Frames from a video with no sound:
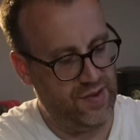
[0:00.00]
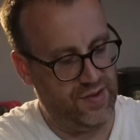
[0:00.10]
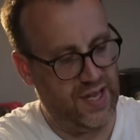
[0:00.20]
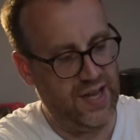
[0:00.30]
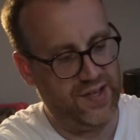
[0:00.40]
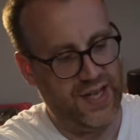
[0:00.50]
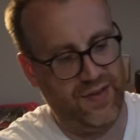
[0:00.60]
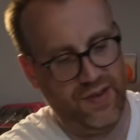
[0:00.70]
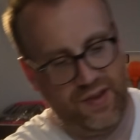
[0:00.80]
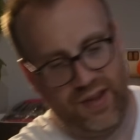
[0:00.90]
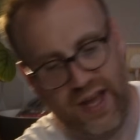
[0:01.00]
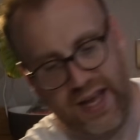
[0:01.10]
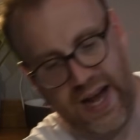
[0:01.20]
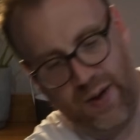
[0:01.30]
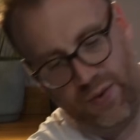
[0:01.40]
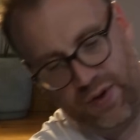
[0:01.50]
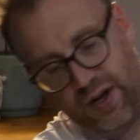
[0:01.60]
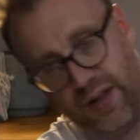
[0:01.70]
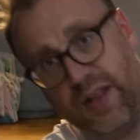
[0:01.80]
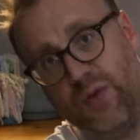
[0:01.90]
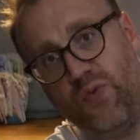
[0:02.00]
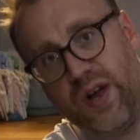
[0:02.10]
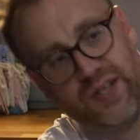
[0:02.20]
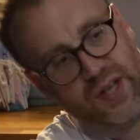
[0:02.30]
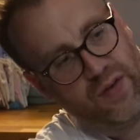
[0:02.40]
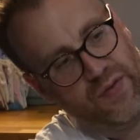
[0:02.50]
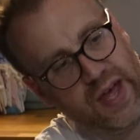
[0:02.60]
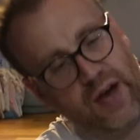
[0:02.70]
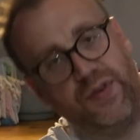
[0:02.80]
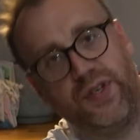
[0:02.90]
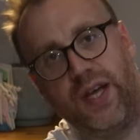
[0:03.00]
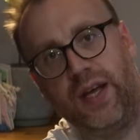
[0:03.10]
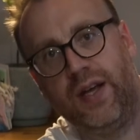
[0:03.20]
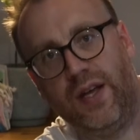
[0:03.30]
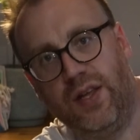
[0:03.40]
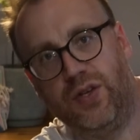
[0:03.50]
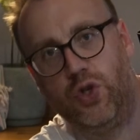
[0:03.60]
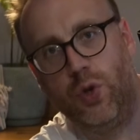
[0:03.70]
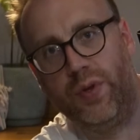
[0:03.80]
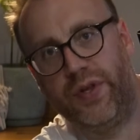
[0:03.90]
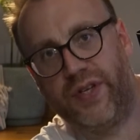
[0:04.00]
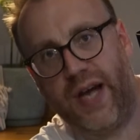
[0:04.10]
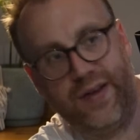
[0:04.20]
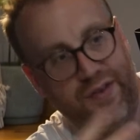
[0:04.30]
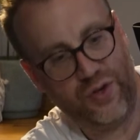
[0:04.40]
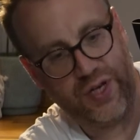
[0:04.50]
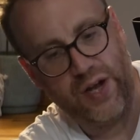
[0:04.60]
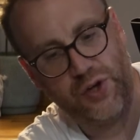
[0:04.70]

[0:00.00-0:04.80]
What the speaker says: these kickstands that kick out and then you rest it on there. Obviously, it's double the size. I just can't